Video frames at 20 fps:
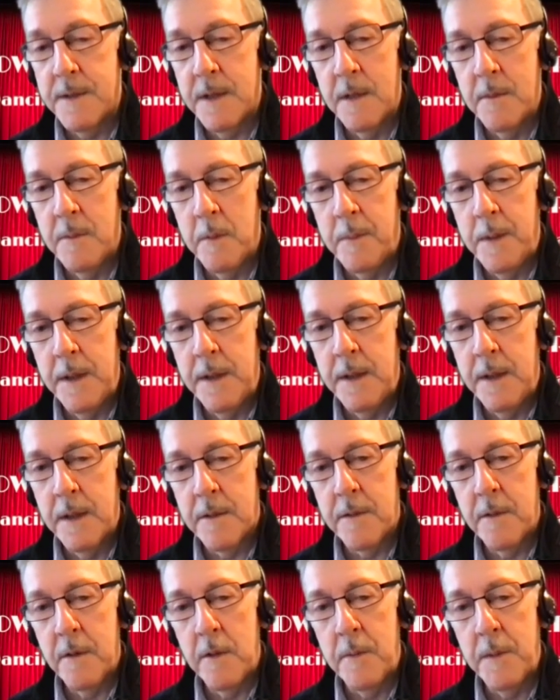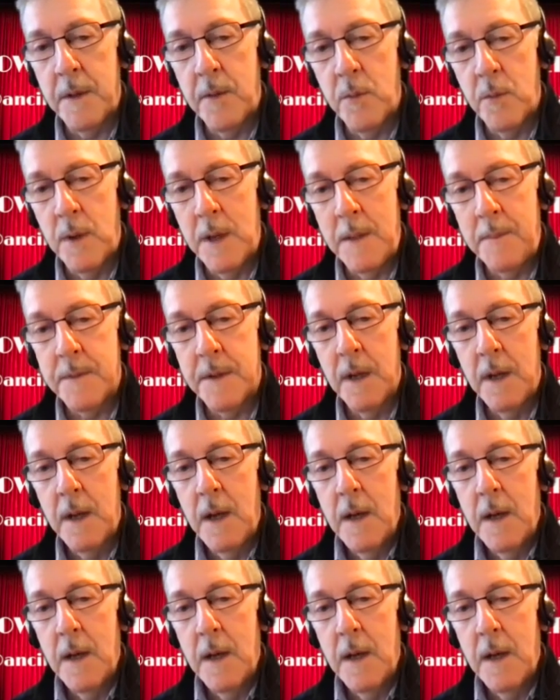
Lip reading: Terrible pity it's all been wiped.